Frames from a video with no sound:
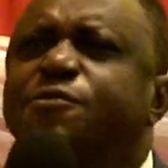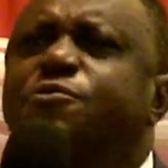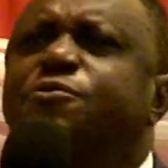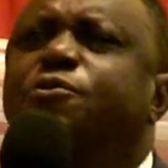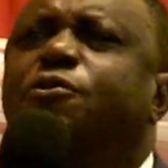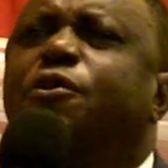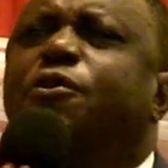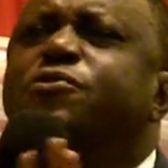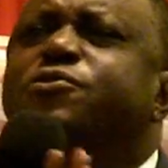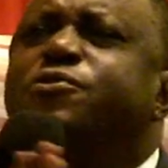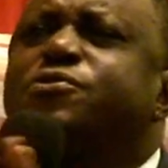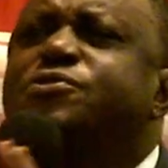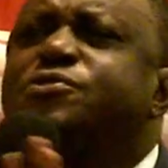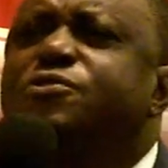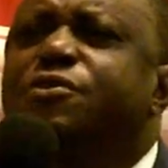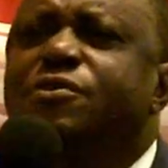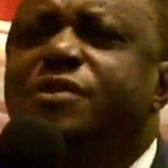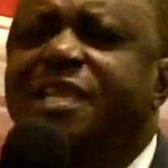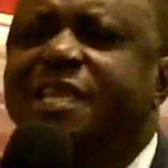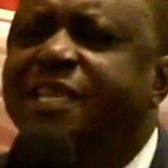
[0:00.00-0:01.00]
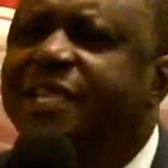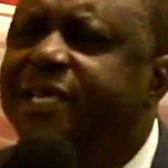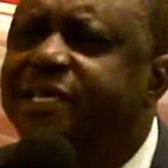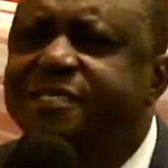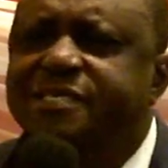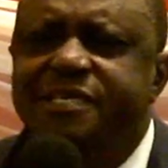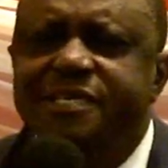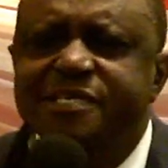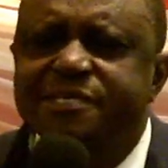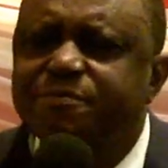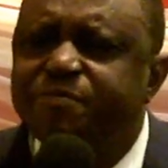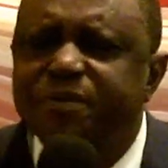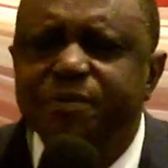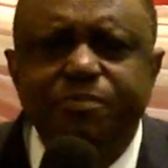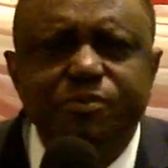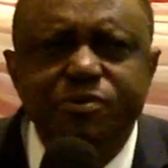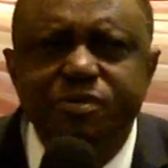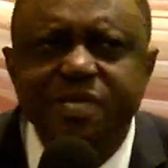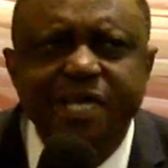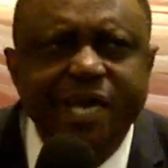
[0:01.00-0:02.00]
God does not let his
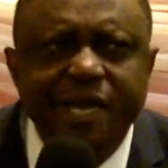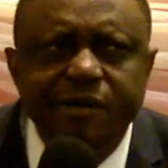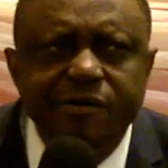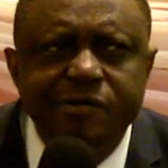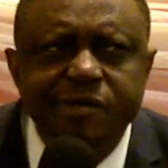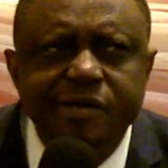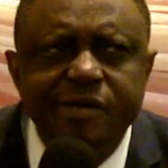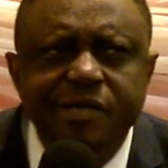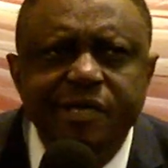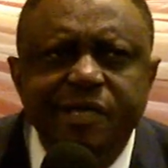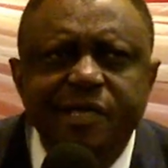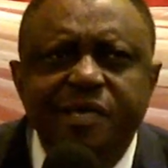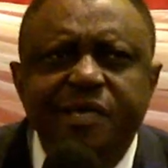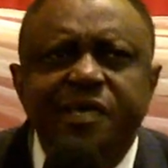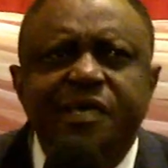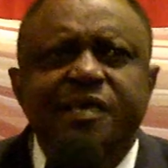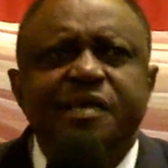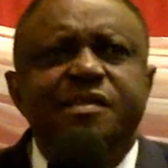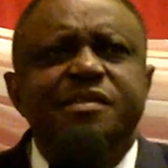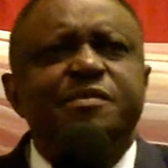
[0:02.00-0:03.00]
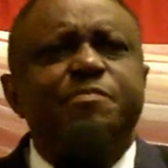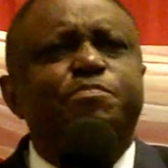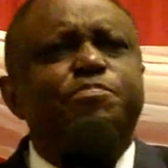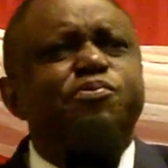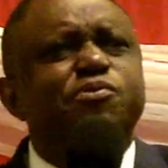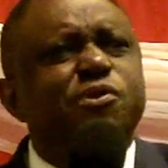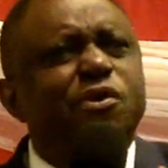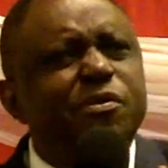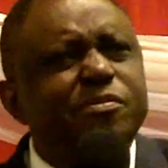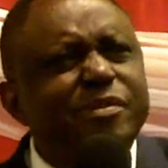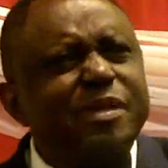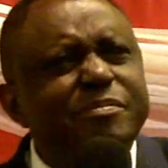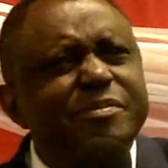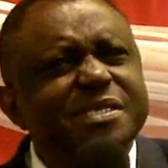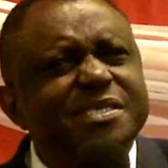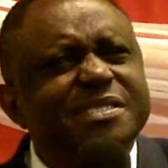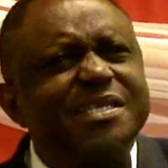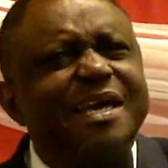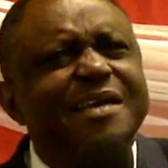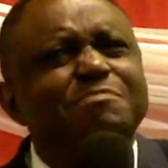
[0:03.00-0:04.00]
people down. The problem
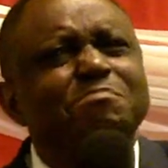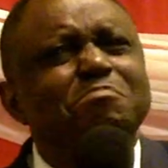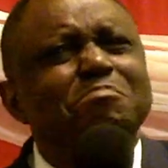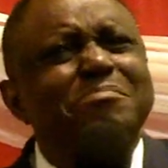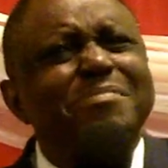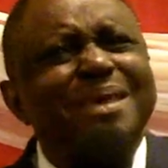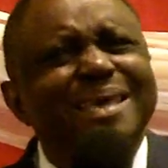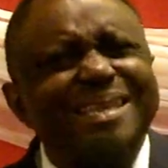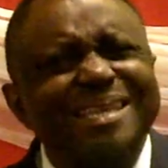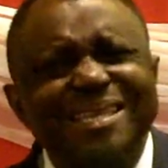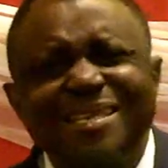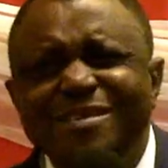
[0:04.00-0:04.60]
is that many